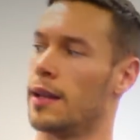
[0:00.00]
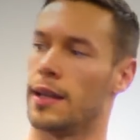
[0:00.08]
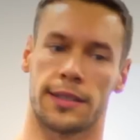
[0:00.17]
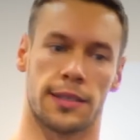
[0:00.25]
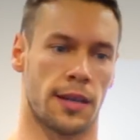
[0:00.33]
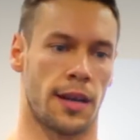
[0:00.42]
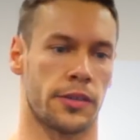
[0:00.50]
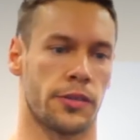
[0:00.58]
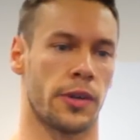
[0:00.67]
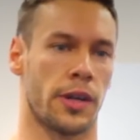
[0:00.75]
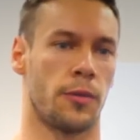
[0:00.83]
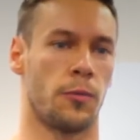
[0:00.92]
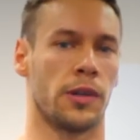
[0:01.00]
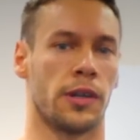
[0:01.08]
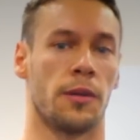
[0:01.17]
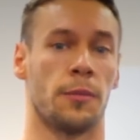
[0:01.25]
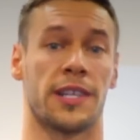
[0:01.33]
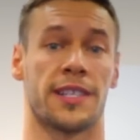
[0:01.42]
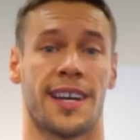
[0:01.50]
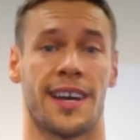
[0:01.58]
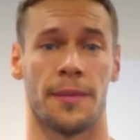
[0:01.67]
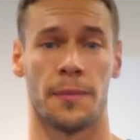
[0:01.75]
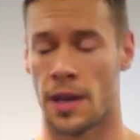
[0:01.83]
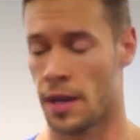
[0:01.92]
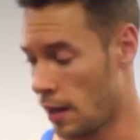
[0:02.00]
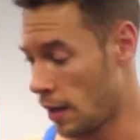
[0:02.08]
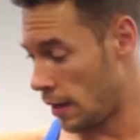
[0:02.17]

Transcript: I like to concentrate on one arm at a time.